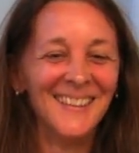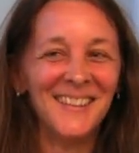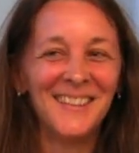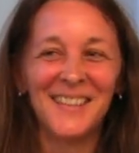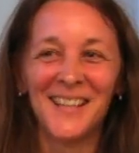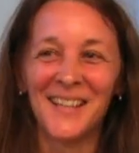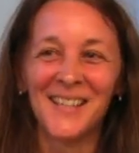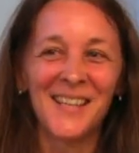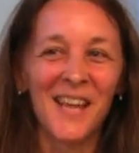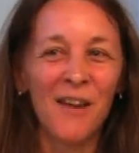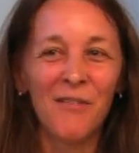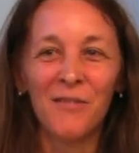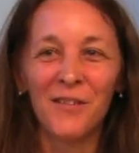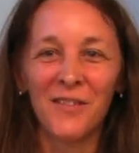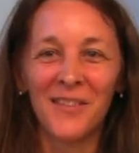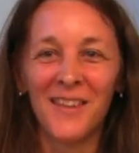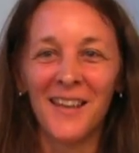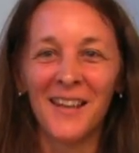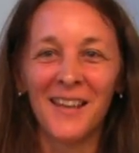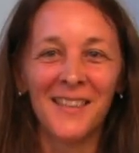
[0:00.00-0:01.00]
just
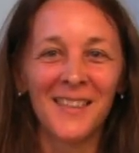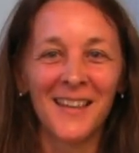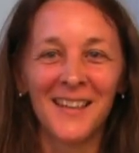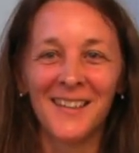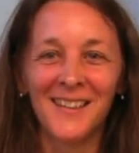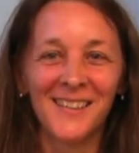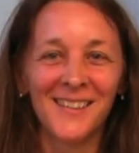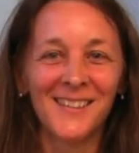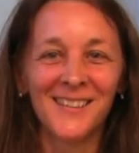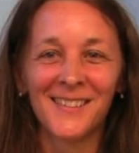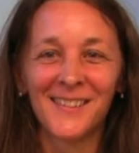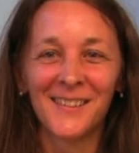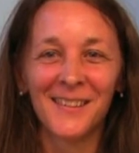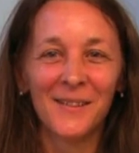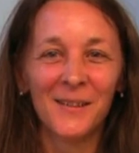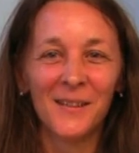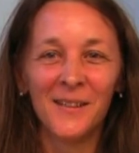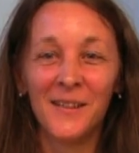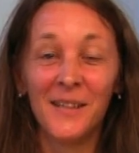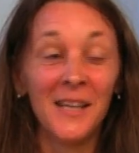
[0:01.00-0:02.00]
everything that is
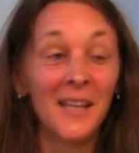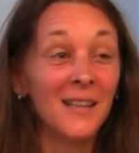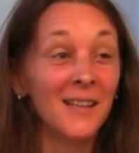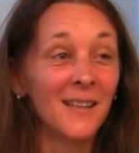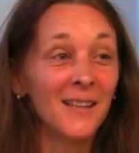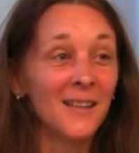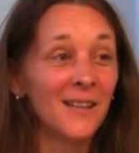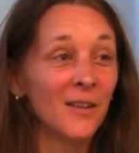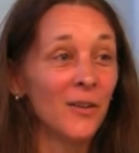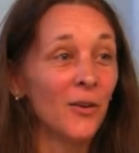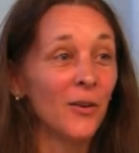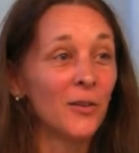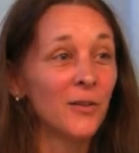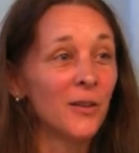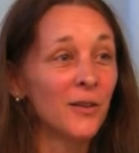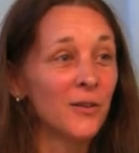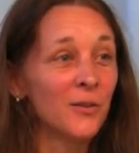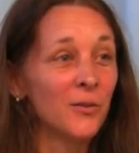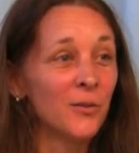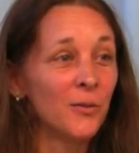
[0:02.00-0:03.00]
needed in
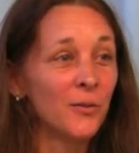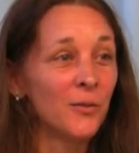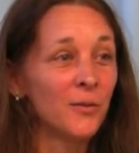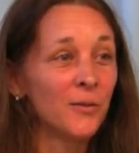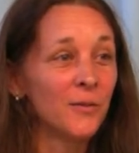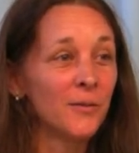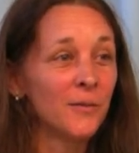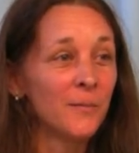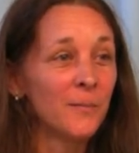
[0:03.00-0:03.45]
order to